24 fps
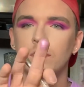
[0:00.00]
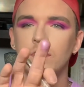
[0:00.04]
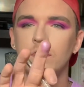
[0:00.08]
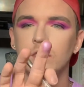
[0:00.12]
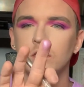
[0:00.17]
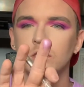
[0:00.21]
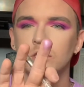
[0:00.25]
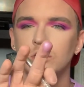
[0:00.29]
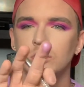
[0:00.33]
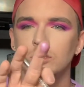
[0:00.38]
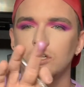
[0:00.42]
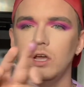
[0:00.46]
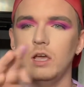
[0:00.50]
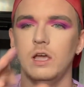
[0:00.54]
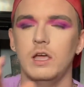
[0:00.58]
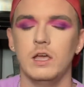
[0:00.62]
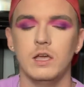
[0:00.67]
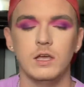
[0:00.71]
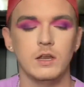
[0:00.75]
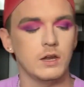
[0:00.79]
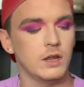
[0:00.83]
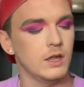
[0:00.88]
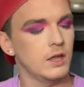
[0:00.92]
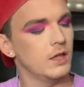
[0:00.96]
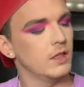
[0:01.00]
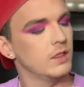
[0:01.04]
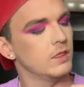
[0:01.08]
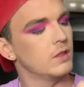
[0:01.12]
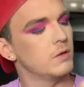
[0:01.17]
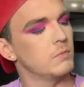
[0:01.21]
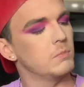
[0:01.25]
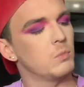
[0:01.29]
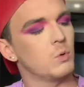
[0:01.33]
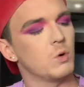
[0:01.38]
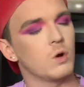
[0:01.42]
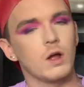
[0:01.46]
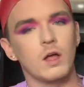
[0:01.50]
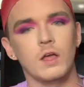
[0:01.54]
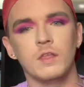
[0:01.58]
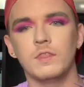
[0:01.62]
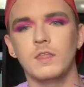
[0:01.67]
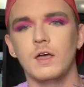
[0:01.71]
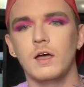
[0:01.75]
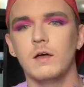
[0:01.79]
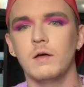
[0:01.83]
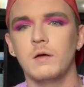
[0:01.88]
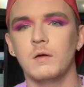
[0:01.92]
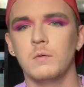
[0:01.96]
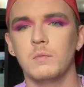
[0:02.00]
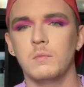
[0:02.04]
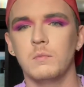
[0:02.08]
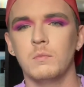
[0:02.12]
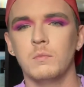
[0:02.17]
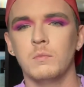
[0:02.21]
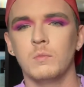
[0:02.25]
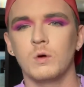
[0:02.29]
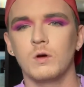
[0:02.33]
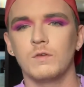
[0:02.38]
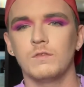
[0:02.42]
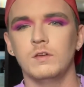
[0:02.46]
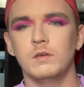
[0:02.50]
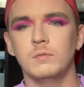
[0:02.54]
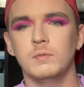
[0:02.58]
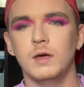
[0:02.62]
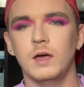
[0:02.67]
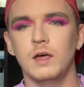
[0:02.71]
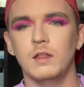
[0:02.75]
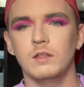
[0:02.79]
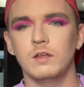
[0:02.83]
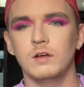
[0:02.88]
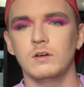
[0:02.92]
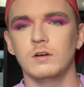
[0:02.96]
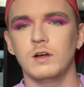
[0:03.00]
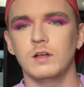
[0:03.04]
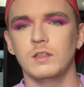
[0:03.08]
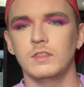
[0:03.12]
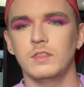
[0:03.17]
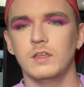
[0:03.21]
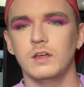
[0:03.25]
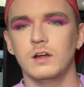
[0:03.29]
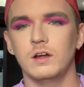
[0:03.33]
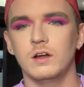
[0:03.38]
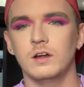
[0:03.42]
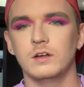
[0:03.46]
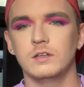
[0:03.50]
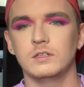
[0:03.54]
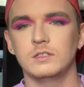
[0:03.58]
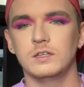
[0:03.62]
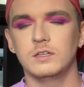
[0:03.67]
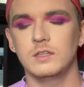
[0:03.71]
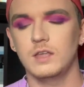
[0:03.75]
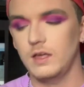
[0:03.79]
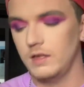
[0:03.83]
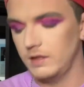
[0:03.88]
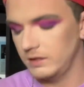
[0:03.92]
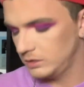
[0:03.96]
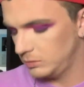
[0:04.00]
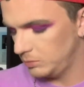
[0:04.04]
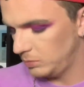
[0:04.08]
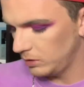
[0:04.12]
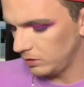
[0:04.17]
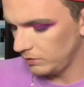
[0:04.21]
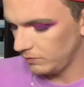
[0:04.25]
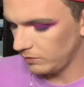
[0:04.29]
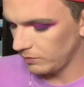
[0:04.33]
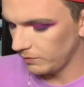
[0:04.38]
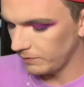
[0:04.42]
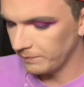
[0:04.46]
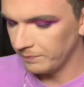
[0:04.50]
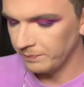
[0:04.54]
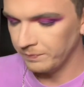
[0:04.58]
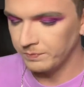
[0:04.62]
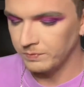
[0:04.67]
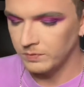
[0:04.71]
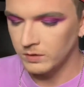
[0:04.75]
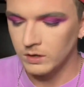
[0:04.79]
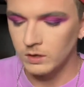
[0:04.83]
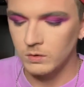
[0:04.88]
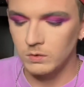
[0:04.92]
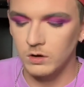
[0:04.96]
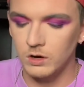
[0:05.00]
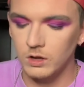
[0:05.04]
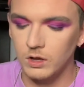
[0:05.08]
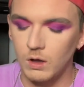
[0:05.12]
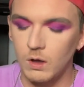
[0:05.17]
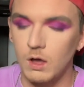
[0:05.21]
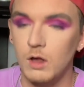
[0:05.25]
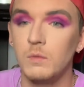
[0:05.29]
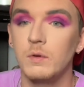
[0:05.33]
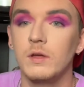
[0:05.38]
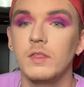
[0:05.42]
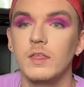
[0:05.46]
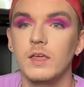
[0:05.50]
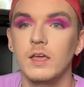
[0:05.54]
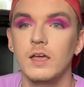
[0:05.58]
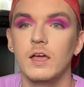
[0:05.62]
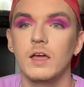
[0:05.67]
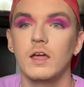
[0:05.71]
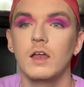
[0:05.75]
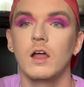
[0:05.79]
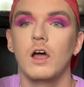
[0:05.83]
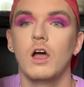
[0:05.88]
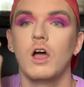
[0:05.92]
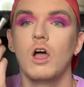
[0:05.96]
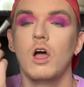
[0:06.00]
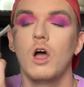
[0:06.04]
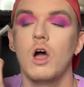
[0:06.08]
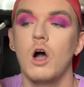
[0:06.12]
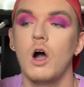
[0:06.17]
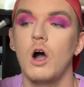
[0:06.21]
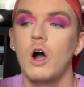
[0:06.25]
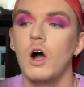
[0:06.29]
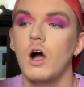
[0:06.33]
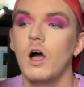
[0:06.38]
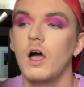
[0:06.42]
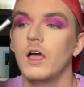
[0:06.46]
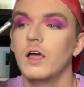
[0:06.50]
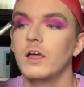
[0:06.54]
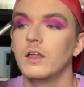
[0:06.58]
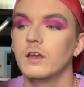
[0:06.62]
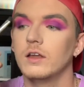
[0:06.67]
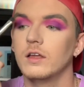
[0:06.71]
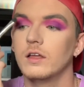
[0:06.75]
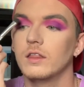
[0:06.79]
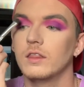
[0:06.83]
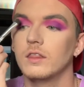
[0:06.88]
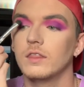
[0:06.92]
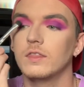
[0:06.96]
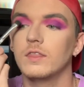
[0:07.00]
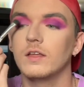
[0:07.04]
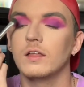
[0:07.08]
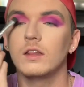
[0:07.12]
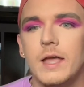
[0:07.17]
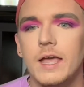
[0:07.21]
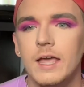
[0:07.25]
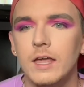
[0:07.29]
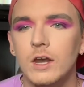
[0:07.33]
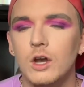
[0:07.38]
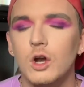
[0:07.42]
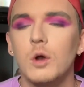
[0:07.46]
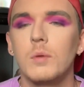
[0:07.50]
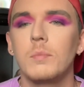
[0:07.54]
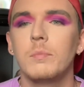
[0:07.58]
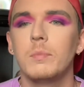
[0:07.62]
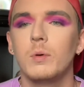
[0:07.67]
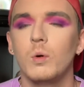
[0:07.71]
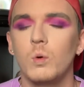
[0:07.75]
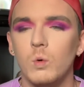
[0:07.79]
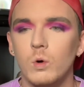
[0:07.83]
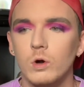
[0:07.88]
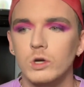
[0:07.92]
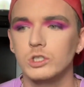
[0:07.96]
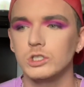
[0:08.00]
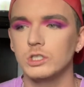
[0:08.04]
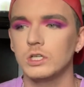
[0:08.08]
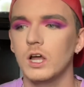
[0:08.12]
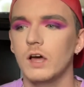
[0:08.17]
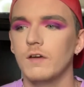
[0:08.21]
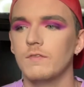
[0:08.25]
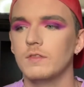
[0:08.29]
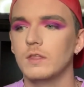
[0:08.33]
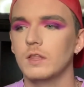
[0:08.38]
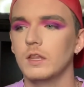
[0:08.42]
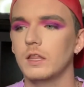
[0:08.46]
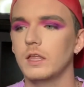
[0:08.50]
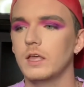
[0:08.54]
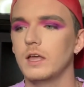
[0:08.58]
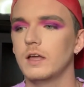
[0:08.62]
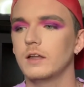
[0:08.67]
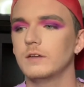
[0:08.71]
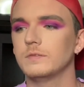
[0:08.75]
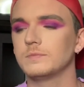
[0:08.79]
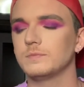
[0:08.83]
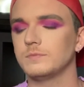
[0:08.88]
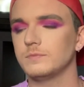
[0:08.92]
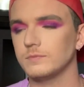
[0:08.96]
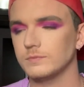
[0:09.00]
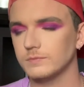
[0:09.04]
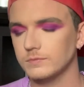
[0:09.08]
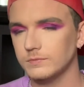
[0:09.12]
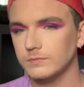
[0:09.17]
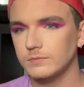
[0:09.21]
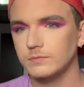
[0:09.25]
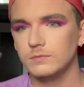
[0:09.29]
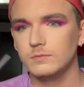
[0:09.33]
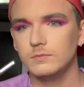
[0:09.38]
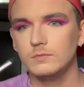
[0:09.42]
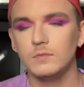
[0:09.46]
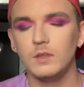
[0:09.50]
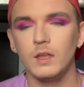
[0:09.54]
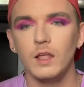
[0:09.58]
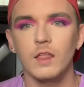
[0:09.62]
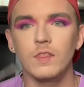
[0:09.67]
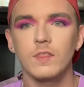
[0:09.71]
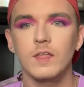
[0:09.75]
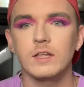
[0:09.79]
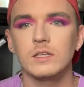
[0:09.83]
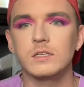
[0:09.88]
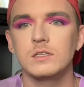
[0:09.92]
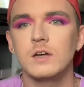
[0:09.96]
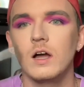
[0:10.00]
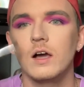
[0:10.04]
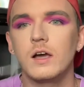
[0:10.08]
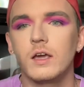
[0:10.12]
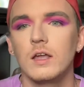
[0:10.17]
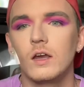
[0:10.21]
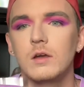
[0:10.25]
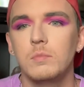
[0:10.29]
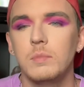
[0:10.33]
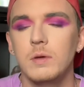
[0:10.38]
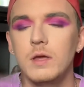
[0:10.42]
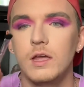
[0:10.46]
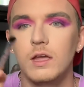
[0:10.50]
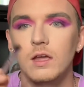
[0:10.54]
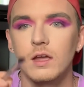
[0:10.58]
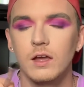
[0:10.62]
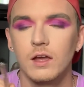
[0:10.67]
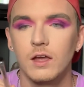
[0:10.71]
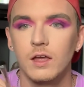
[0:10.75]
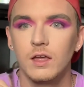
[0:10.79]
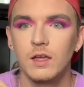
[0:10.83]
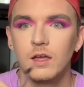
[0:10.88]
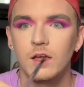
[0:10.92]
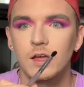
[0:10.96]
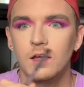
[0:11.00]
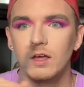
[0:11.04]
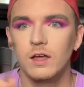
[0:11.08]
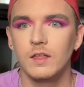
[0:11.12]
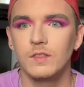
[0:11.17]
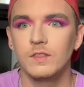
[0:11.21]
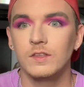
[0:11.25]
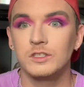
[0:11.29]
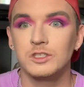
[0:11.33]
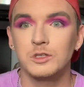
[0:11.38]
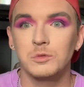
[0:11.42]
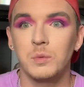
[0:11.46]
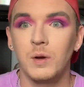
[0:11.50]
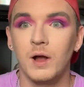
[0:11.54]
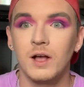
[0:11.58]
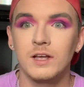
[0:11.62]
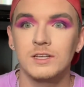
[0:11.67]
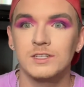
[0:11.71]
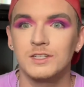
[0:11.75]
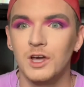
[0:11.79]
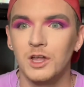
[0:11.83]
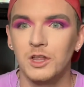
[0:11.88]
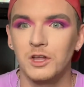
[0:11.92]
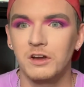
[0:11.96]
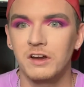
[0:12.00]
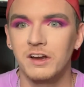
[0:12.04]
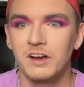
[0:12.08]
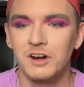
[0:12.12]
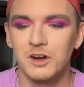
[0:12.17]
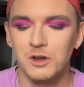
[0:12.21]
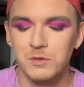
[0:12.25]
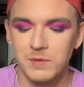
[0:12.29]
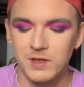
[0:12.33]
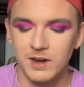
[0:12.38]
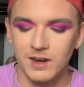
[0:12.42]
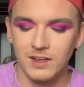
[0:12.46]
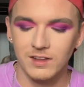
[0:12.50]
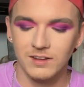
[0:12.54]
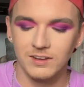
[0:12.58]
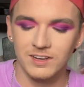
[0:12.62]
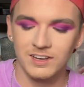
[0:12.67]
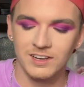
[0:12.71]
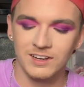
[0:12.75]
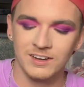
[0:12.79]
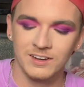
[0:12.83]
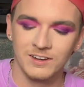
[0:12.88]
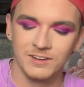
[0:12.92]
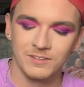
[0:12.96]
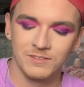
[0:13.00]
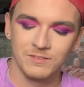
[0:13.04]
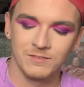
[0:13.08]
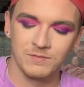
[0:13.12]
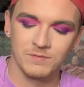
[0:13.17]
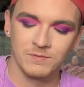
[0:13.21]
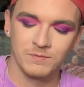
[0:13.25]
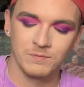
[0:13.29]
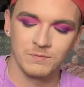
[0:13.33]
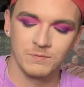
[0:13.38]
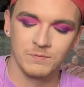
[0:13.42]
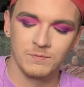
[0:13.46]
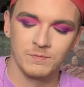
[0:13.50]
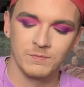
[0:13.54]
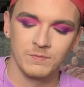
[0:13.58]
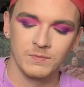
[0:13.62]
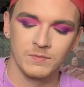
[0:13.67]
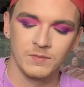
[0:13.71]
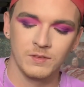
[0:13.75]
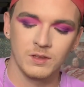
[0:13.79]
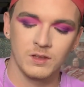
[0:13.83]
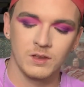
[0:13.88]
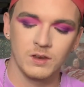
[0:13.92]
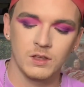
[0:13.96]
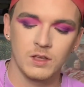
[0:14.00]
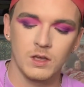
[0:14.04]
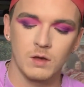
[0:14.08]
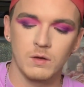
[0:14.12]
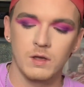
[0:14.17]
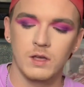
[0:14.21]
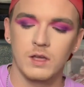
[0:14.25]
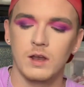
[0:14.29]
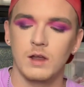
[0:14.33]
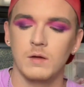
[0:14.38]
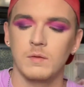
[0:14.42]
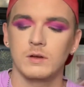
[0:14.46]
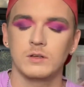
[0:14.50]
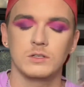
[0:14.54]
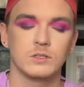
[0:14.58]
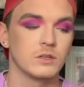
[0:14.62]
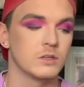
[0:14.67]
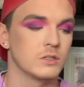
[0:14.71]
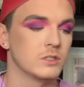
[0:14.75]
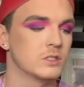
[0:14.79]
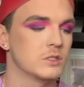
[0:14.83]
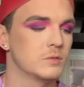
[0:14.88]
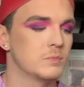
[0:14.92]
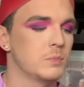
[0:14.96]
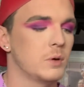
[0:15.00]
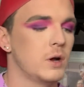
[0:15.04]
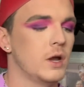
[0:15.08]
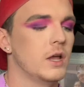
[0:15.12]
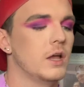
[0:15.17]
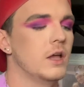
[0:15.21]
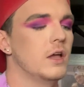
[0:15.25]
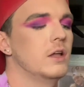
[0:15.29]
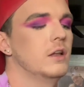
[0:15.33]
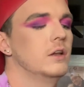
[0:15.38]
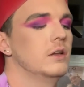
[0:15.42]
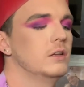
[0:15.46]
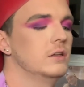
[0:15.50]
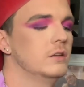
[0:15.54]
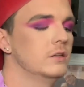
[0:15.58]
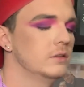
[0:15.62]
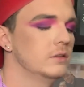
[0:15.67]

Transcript: this shade in that Morphe palette right there. See that? That's beautiful. I'm gonna go in with it on the inner portion of the lid. That's not gonna be the surprise color here in a minute. I'm gonna go in, I'm just gonna spray it.